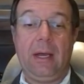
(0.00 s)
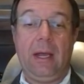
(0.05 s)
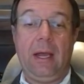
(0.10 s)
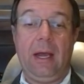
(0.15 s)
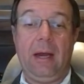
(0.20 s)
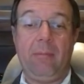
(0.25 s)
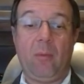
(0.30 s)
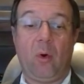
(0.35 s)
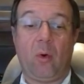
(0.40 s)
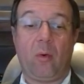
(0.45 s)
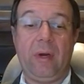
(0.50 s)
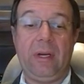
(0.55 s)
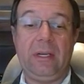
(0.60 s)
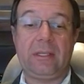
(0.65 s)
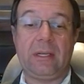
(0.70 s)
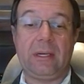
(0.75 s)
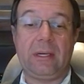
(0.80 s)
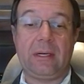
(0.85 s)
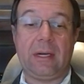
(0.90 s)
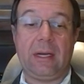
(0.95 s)
And more
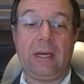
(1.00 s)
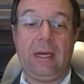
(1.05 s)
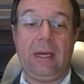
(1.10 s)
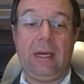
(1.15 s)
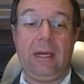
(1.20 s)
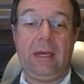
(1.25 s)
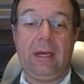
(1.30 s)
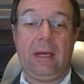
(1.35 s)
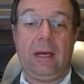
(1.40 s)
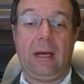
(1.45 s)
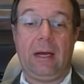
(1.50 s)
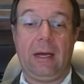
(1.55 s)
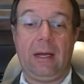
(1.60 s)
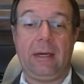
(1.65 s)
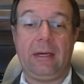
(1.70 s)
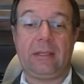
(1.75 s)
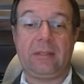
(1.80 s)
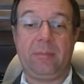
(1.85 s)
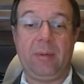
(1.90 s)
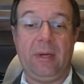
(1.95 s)
recently, uh,
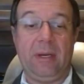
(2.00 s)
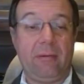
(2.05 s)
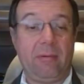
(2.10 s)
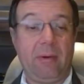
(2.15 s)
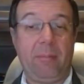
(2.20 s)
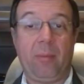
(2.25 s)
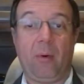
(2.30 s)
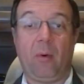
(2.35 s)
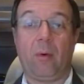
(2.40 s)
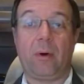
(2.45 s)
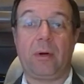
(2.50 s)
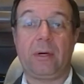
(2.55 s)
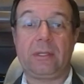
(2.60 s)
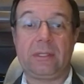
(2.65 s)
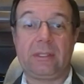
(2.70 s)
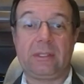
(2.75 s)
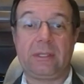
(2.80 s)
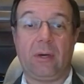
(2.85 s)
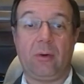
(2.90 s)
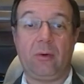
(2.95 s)
there's been
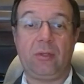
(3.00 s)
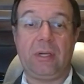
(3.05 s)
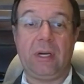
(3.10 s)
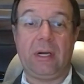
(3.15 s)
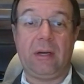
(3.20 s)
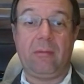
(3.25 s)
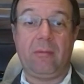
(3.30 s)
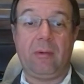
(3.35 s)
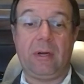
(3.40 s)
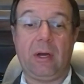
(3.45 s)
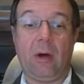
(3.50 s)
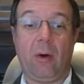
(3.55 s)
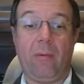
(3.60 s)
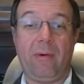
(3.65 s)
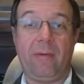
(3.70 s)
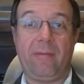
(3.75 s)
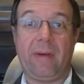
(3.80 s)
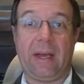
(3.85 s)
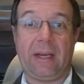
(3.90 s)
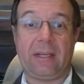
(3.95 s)
reports associated with
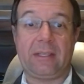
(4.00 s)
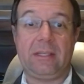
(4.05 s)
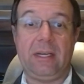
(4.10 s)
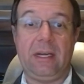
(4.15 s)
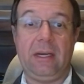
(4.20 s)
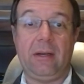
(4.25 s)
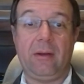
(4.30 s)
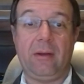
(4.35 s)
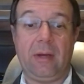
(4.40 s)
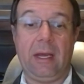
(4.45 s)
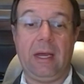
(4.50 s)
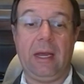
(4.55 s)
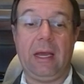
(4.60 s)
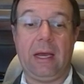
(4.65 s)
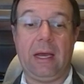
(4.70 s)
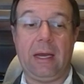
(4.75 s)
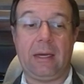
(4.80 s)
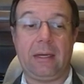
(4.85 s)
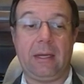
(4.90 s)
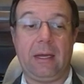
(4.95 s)
COVID vaccine looking
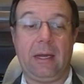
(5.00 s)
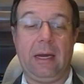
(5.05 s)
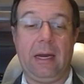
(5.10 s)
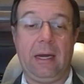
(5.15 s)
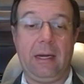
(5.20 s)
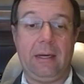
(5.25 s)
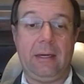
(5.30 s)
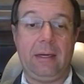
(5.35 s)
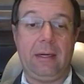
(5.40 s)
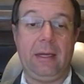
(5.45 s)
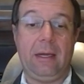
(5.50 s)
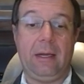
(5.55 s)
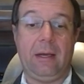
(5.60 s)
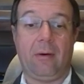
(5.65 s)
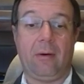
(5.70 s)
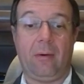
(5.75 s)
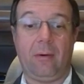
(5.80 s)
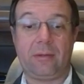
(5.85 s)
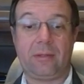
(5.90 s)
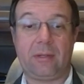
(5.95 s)
at an entity
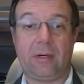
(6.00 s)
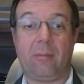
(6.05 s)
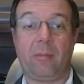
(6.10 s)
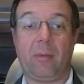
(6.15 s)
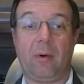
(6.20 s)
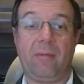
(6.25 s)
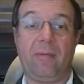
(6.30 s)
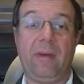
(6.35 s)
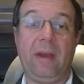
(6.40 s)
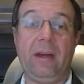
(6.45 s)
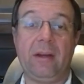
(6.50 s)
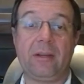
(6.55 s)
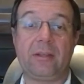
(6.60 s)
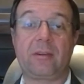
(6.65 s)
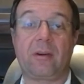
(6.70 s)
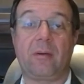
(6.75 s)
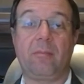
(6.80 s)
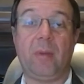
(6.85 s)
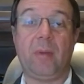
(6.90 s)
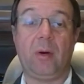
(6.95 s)
called cerebral venous
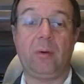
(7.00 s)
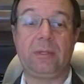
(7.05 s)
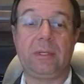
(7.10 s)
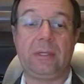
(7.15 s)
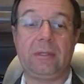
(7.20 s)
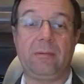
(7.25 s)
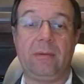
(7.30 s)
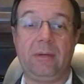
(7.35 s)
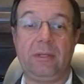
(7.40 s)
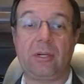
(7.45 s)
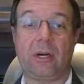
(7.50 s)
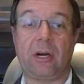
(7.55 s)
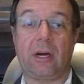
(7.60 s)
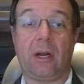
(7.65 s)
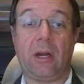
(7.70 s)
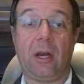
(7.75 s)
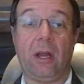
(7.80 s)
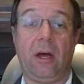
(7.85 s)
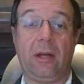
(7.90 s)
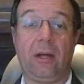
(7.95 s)
thrombosis, which are
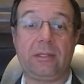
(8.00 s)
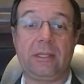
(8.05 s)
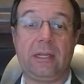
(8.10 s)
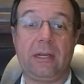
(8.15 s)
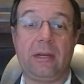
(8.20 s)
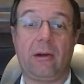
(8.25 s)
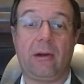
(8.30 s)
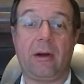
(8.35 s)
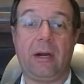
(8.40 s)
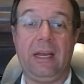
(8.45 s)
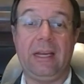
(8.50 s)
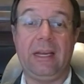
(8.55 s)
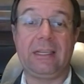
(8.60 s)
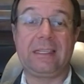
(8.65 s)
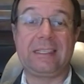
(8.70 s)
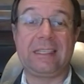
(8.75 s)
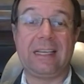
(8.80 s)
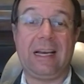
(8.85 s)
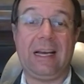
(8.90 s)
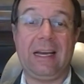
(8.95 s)
clots that are
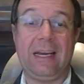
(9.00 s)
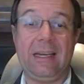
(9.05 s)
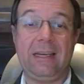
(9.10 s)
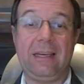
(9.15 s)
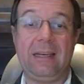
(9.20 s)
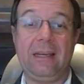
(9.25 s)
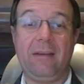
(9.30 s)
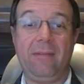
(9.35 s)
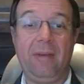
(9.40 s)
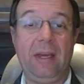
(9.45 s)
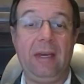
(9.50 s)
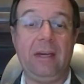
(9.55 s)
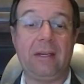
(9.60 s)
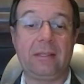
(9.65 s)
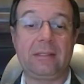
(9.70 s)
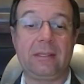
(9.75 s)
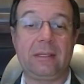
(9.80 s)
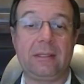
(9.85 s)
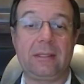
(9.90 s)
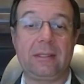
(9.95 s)
inside the
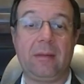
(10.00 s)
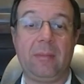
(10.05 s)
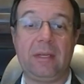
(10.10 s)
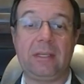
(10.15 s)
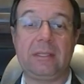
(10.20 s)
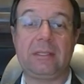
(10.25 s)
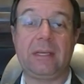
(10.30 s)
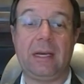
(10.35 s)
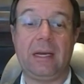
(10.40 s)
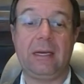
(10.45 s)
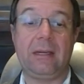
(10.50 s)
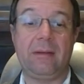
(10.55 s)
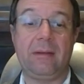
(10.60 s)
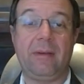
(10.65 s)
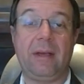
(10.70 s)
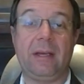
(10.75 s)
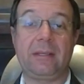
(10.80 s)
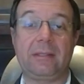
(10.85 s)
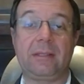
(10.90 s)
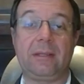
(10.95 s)
venous system, inside the
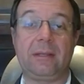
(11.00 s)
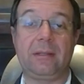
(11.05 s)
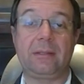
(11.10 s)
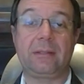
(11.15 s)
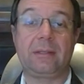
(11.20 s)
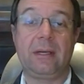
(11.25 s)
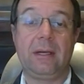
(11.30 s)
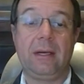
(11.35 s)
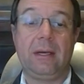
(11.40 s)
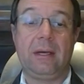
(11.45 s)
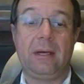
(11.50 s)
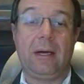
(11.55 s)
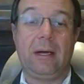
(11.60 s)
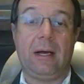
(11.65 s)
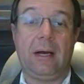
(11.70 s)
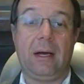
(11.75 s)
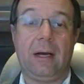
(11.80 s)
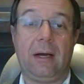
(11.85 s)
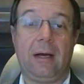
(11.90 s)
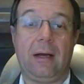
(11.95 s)
vessels
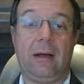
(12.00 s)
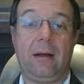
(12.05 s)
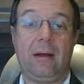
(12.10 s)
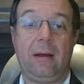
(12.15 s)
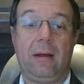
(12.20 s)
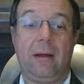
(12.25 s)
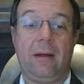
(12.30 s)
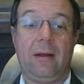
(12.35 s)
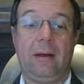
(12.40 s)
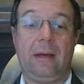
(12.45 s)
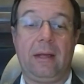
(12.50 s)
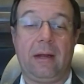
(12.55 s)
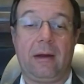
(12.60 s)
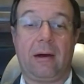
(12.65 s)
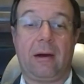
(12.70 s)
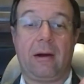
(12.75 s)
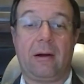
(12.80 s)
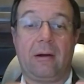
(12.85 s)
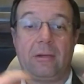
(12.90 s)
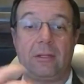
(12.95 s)
uh, that
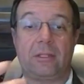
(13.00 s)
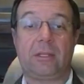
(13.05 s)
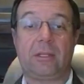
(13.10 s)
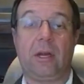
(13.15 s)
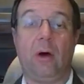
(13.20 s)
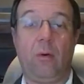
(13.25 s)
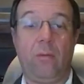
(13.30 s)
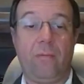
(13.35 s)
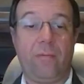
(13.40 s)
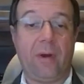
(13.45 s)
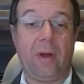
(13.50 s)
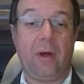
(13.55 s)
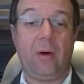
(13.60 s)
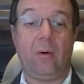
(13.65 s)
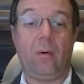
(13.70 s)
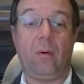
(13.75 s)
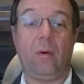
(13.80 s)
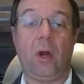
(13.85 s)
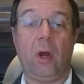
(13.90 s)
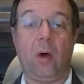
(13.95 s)
are slow
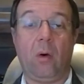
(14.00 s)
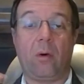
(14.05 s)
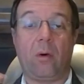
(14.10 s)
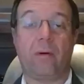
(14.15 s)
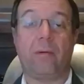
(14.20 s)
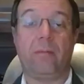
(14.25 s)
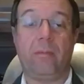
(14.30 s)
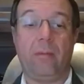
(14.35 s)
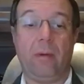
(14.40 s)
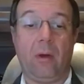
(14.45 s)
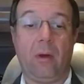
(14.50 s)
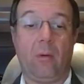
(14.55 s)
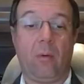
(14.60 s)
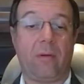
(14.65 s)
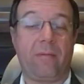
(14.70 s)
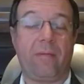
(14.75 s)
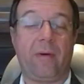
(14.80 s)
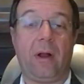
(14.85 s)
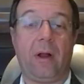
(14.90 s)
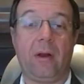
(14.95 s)
flow, lower
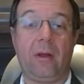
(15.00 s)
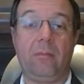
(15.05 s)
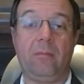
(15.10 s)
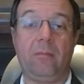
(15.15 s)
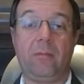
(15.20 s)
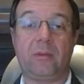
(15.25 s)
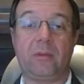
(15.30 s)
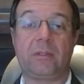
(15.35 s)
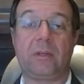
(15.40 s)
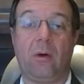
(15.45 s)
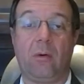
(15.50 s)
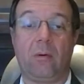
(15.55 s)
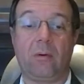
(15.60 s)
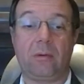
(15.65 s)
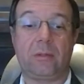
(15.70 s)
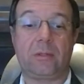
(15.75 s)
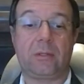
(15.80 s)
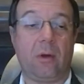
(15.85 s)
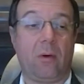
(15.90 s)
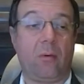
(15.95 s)
lower volume,
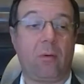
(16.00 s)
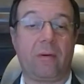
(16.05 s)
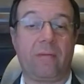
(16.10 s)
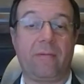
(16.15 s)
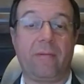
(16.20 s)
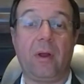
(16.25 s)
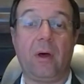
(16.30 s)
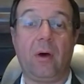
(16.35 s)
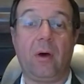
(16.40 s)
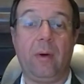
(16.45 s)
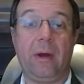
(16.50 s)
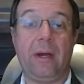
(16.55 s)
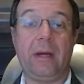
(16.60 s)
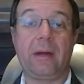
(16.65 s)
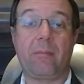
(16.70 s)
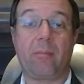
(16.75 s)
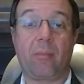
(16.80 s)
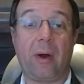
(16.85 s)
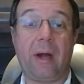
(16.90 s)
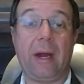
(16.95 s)
slow slower flow in
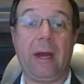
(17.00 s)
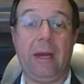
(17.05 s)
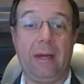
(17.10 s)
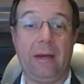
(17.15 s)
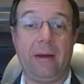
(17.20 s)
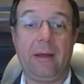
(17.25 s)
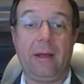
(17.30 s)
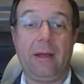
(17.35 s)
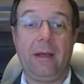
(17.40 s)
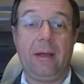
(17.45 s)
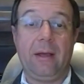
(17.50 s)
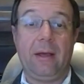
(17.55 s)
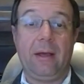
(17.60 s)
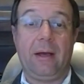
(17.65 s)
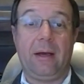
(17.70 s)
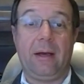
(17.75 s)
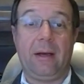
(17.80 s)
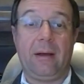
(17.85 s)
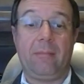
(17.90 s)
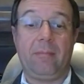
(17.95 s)
the brain.
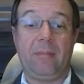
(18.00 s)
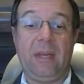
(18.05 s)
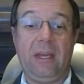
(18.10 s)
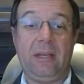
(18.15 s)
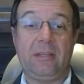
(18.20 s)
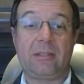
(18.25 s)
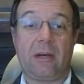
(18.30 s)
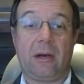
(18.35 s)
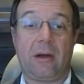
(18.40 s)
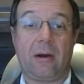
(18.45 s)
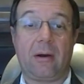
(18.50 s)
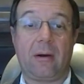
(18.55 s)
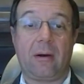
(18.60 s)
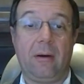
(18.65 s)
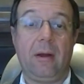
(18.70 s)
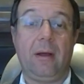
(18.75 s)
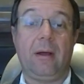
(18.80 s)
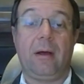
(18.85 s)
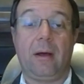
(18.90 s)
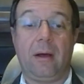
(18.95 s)
Um, these
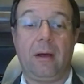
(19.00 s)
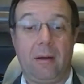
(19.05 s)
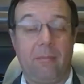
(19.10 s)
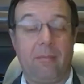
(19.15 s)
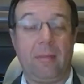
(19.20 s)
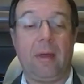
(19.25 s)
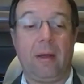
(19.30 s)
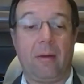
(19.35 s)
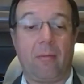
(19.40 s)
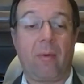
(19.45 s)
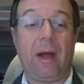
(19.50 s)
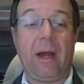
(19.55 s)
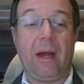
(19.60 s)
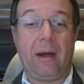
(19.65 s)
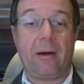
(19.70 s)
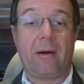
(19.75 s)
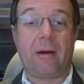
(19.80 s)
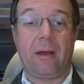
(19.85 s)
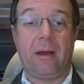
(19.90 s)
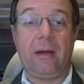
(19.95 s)
are um,
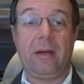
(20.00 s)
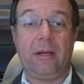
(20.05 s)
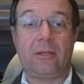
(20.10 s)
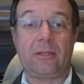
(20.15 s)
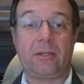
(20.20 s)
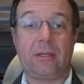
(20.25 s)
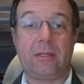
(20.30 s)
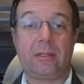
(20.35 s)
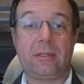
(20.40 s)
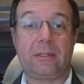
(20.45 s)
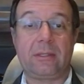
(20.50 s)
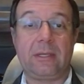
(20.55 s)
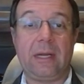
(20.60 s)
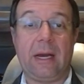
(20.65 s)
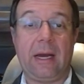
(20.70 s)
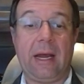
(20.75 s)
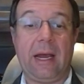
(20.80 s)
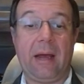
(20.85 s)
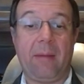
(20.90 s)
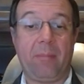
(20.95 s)
rare conditions
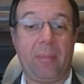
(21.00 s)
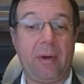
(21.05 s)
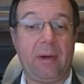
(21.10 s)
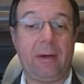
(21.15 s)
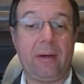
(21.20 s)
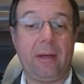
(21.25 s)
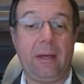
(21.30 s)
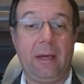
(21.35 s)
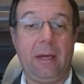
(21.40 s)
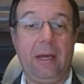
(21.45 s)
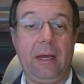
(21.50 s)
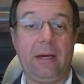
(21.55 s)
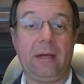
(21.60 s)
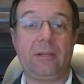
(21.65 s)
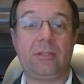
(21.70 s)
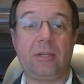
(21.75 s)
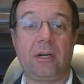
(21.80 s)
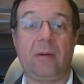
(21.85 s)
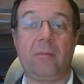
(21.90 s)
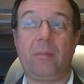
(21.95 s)
that happen in the
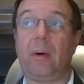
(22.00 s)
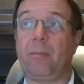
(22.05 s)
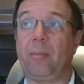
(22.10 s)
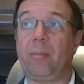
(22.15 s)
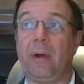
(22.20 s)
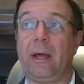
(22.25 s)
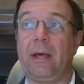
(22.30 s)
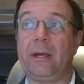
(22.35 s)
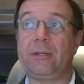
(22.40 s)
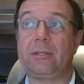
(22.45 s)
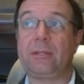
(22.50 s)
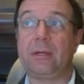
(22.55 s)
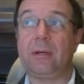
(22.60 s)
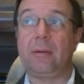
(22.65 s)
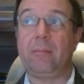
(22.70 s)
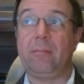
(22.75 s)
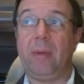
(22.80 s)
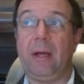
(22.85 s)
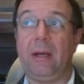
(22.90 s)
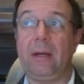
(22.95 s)
general
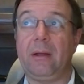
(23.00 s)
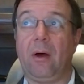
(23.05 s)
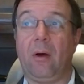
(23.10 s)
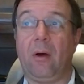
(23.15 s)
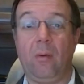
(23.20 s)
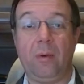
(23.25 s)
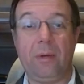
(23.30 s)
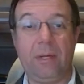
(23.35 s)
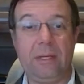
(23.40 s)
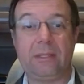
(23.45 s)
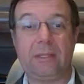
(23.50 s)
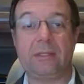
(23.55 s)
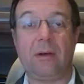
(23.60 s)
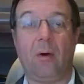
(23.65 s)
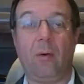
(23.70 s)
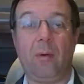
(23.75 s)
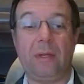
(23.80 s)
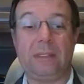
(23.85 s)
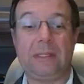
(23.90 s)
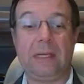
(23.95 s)
population, but all these
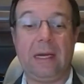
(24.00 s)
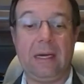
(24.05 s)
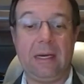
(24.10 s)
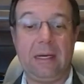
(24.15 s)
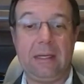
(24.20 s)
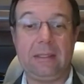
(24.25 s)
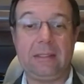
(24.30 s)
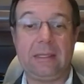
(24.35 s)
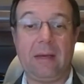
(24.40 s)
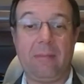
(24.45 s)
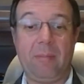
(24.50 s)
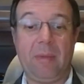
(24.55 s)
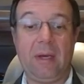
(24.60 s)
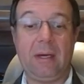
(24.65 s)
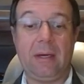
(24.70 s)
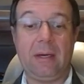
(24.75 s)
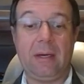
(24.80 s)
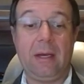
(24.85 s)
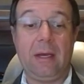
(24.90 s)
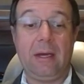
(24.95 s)
all these entities have
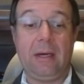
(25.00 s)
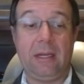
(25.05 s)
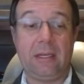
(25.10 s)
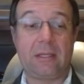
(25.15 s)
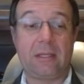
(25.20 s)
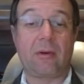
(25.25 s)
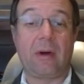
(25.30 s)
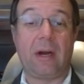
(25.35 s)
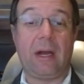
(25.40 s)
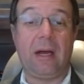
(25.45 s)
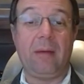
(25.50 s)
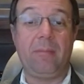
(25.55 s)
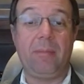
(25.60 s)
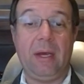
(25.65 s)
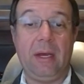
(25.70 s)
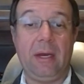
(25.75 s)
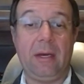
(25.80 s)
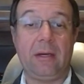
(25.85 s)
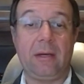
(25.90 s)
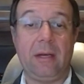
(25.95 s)
been
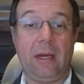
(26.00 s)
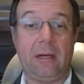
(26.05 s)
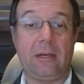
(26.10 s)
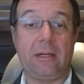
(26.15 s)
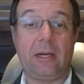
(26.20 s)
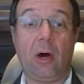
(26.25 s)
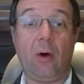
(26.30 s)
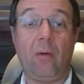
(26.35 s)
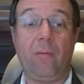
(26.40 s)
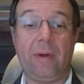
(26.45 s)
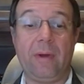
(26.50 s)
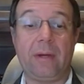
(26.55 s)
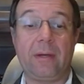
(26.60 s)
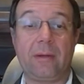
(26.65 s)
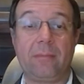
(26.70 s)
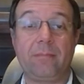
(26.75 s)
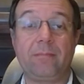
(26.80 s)
described in in COVID.